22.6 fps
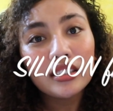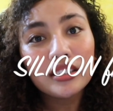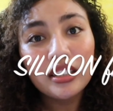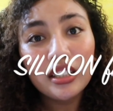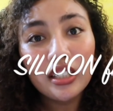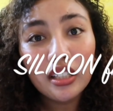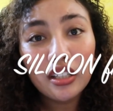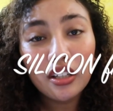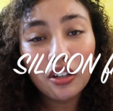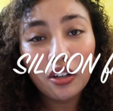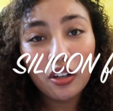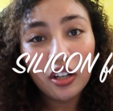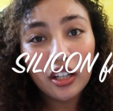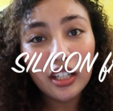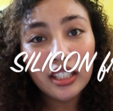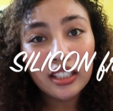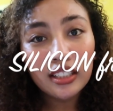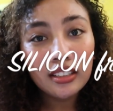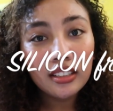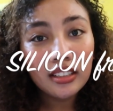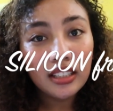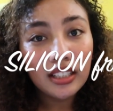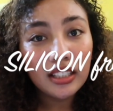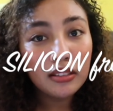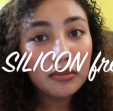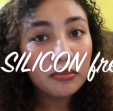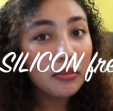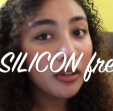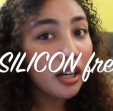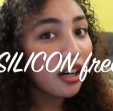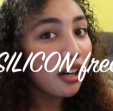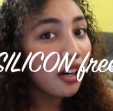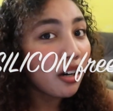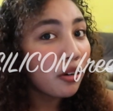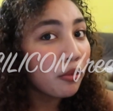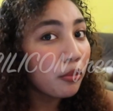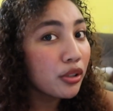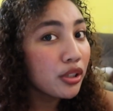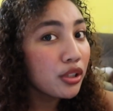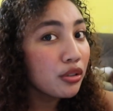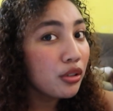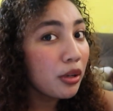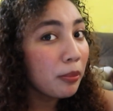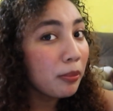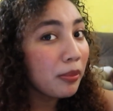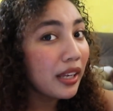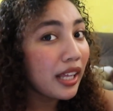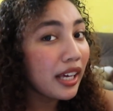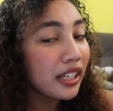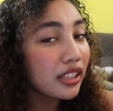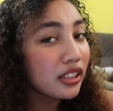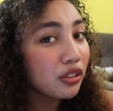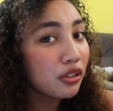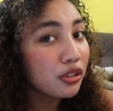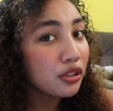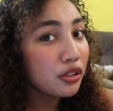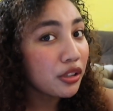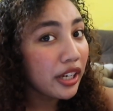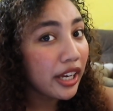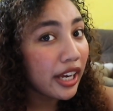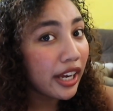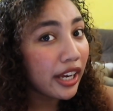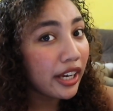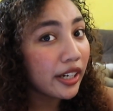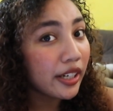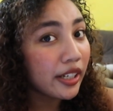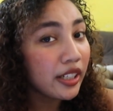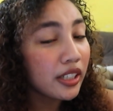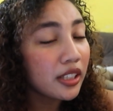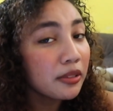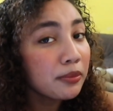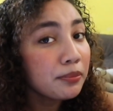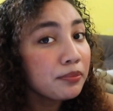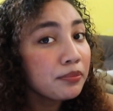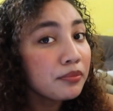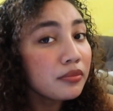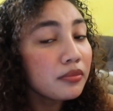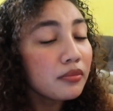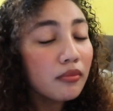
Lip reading: Silicone, when you apply it on your hair,